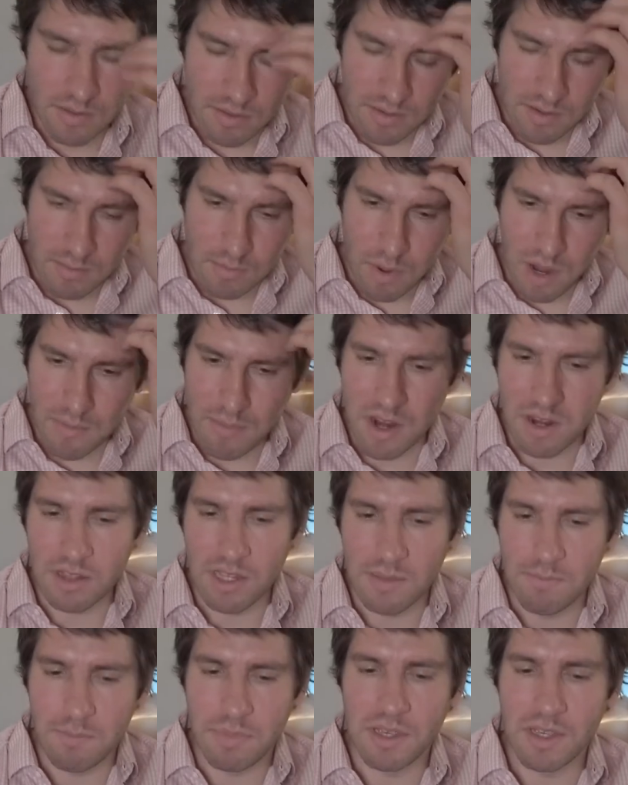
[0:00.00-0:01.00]
to, you know,
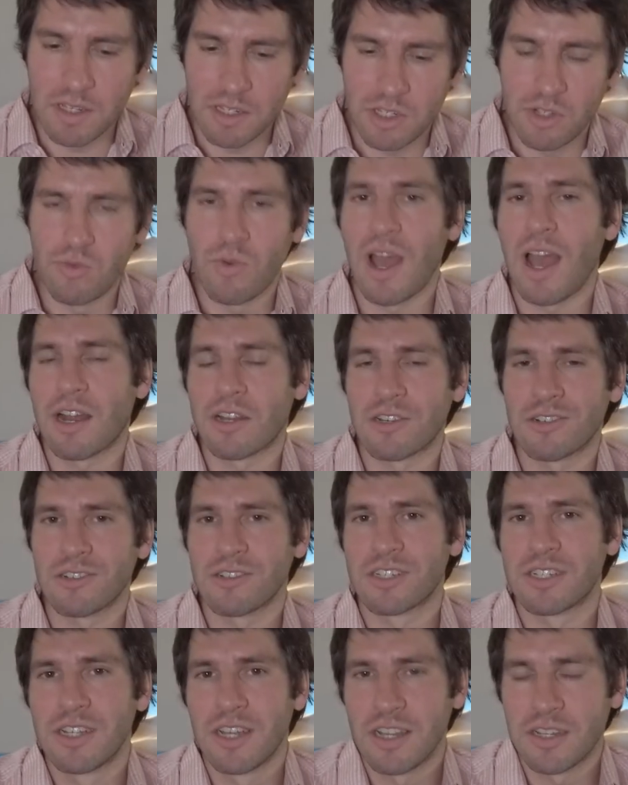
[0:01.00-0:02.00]
primarily be two
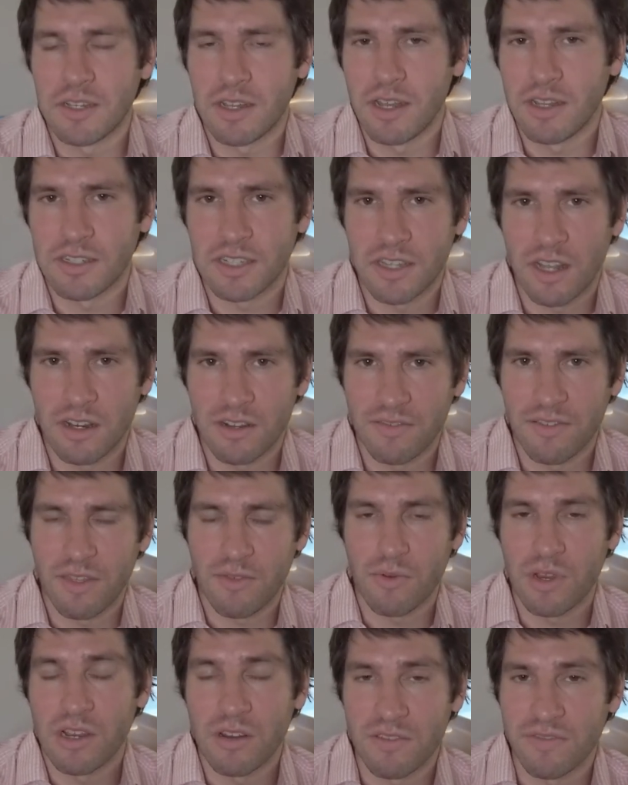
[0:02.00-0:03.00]
actors instead
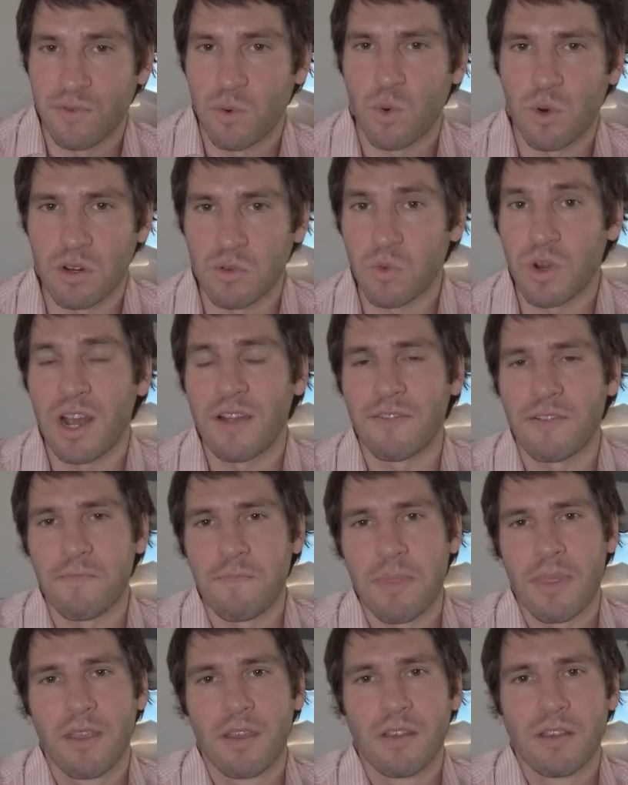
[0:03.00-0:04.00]
of three or four or
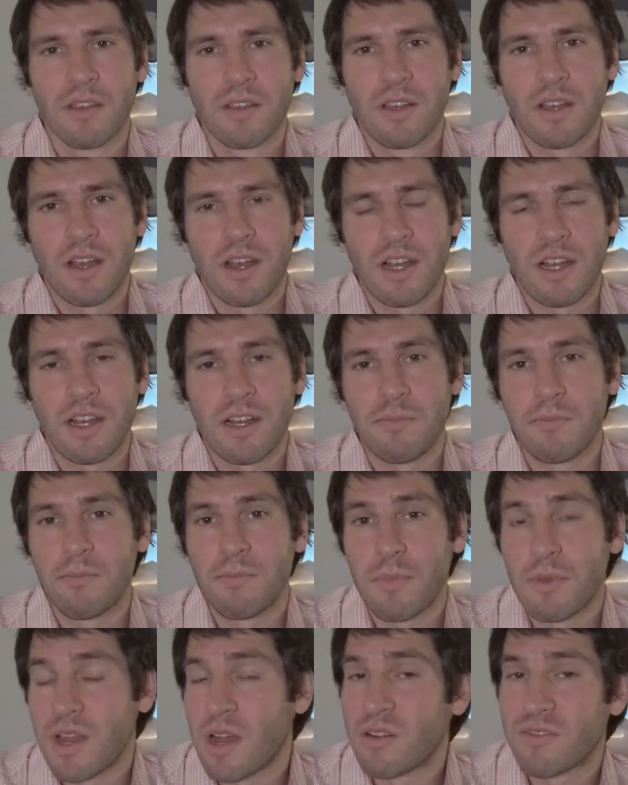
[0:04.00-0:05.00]
whatever.
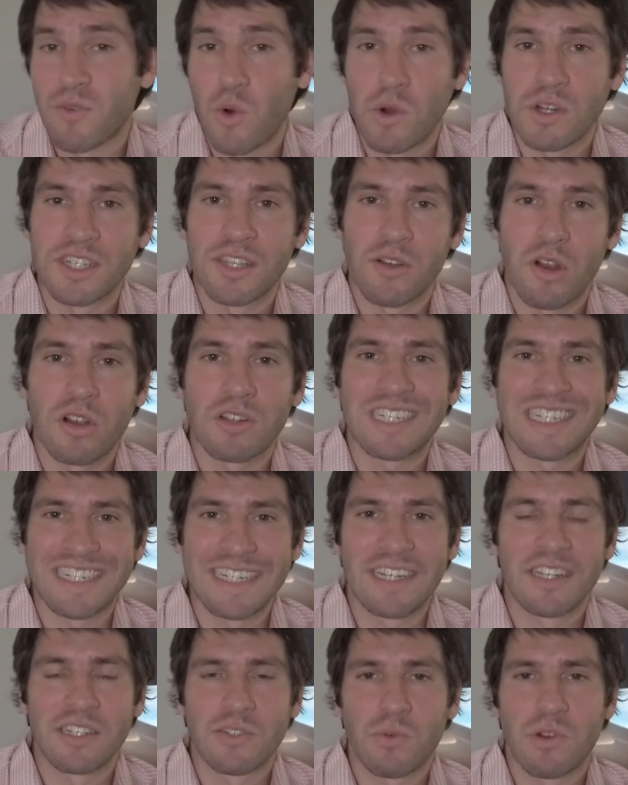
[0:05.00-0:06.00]
Um, now, of course, there are
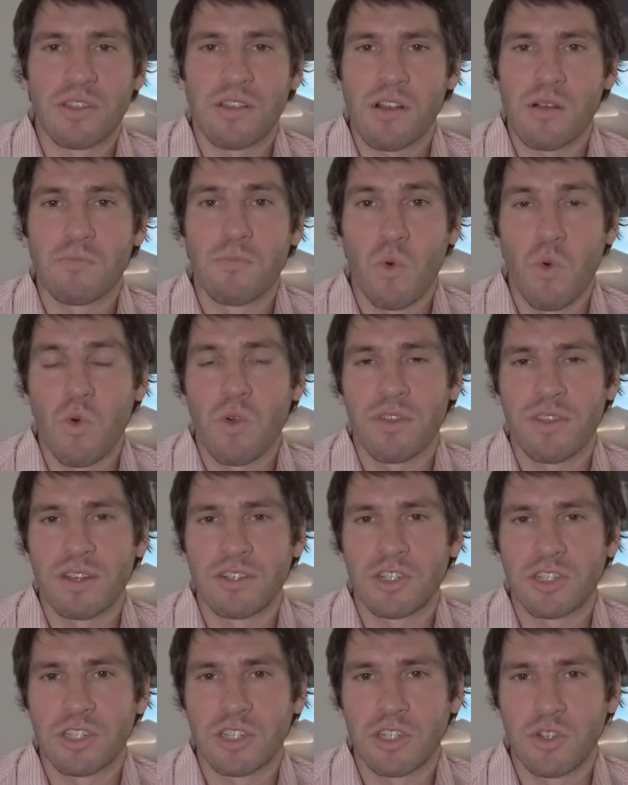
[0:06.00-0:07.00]
scenes where there are more
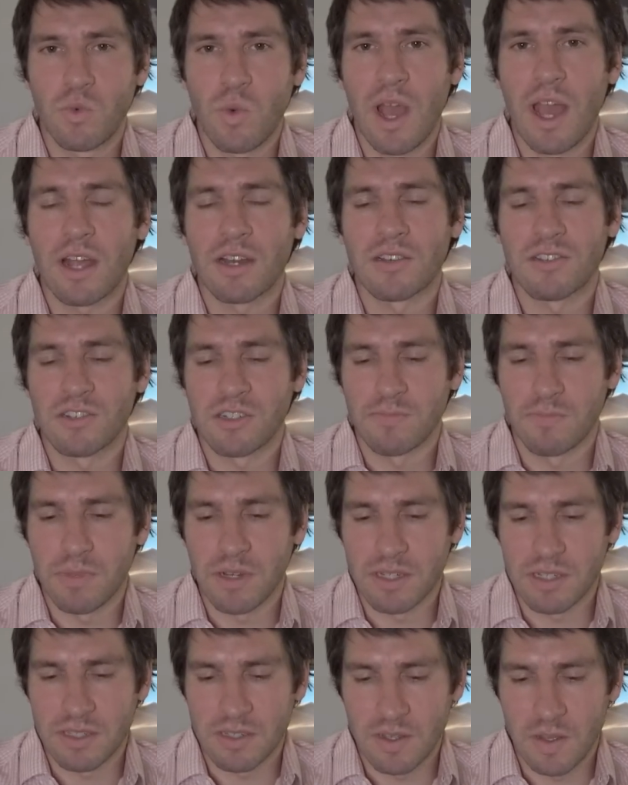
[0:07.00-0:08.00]
than just two actors,
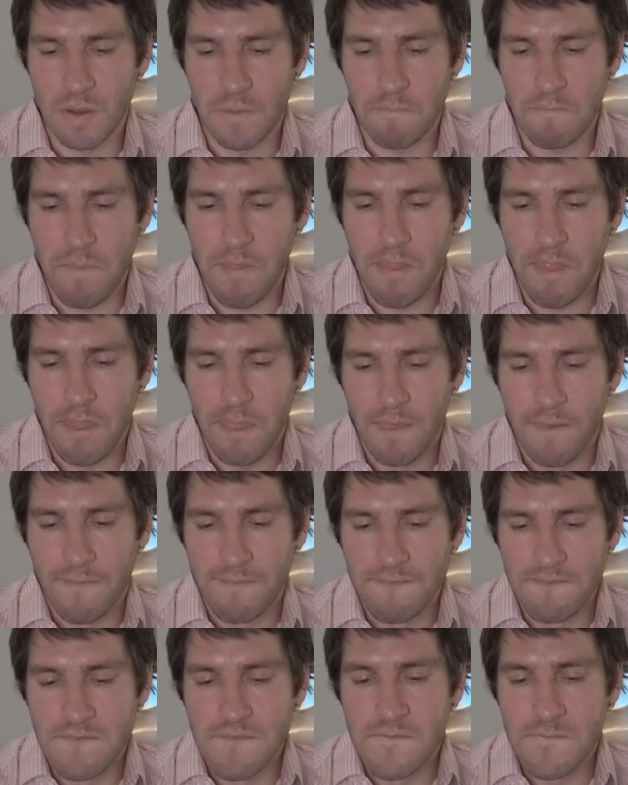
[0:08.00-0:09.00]
but um,
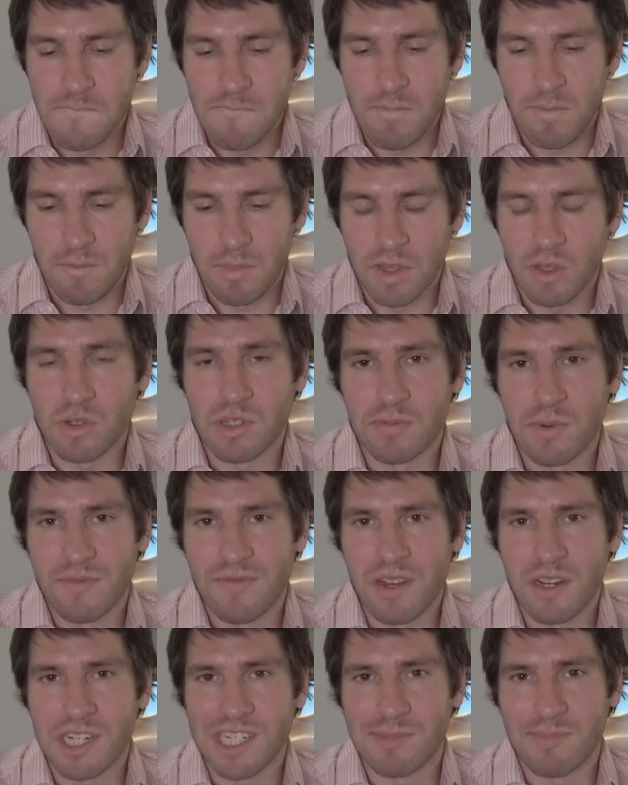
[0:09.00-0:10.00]
but those
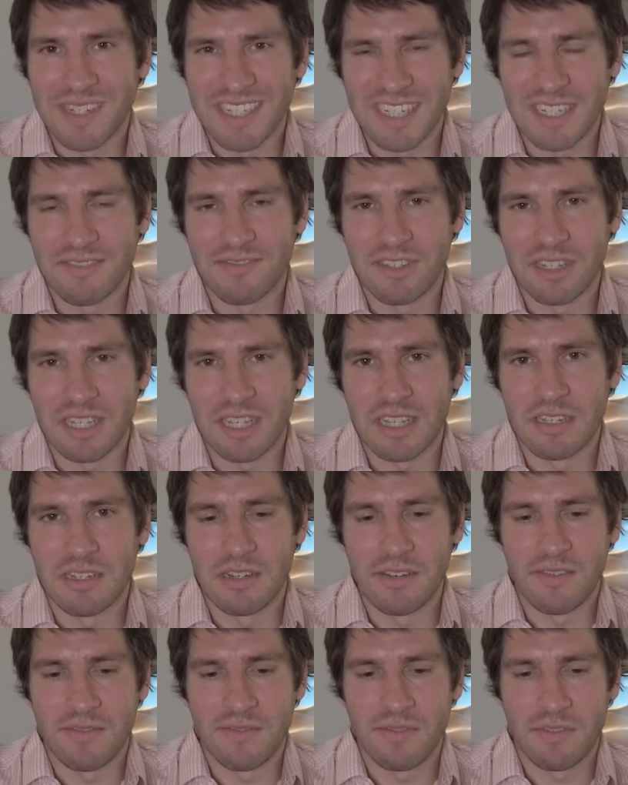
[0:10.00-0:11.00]
were very specific
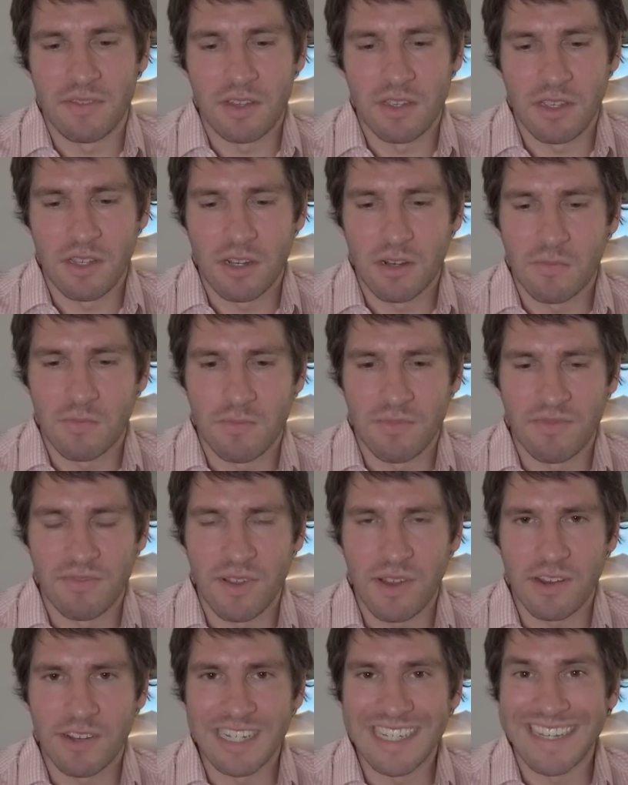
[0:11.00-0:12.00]
and you know
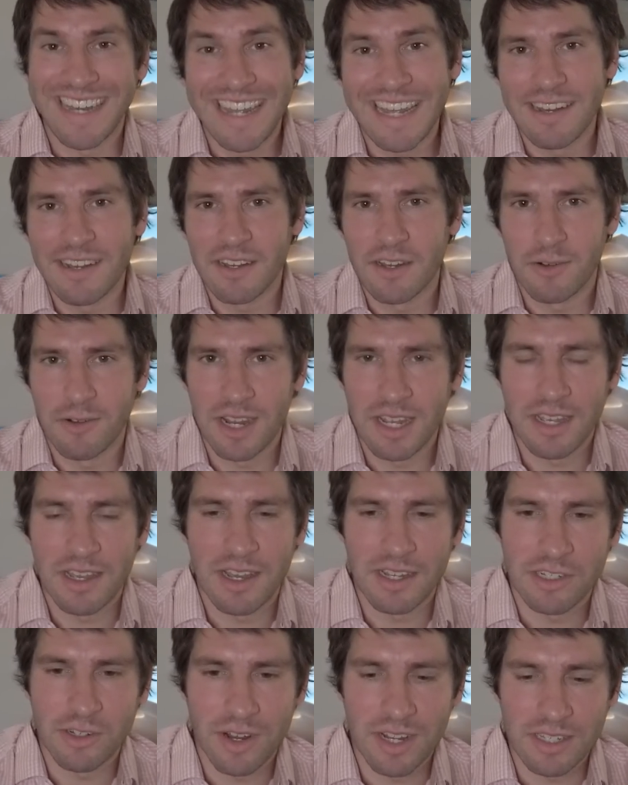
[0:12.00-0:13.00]
very needed
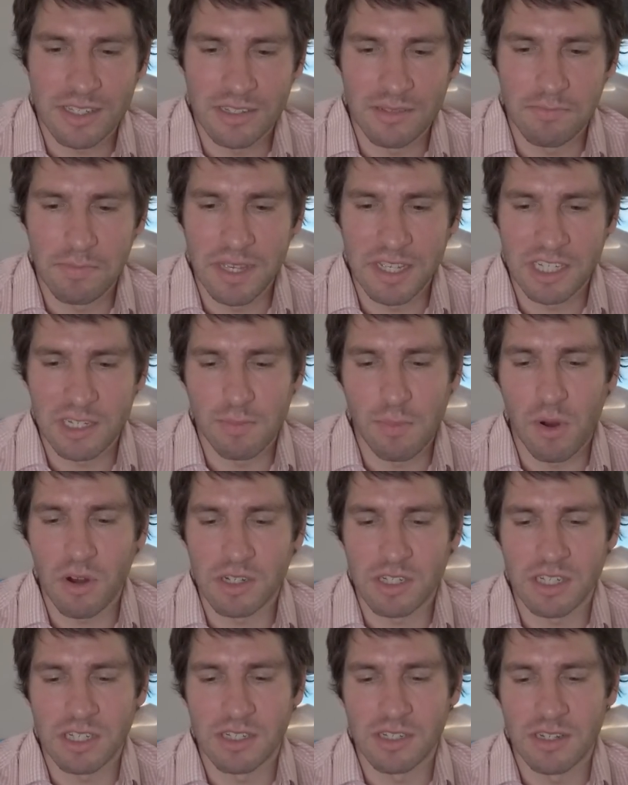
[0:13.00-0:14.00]
right i tried to be as
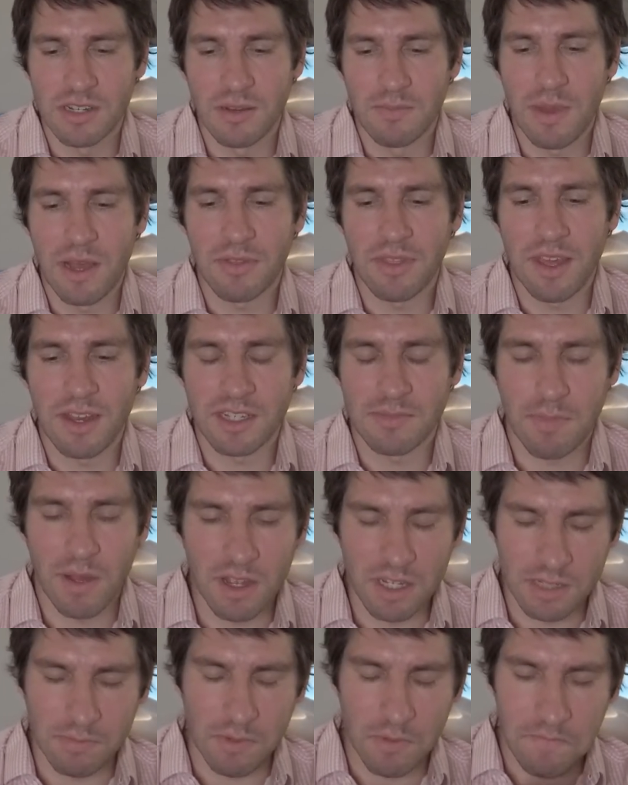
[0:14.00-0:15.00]
sparse about that as
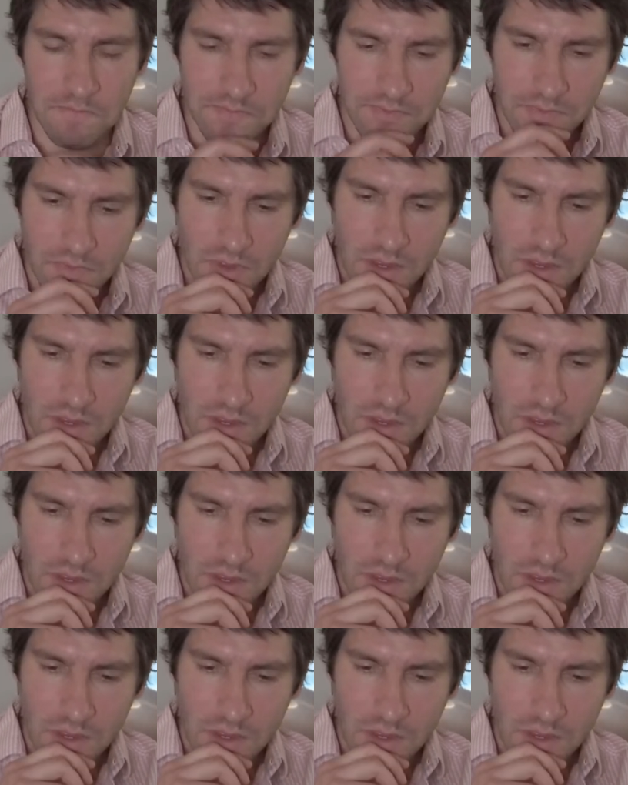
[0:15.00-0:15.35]
possible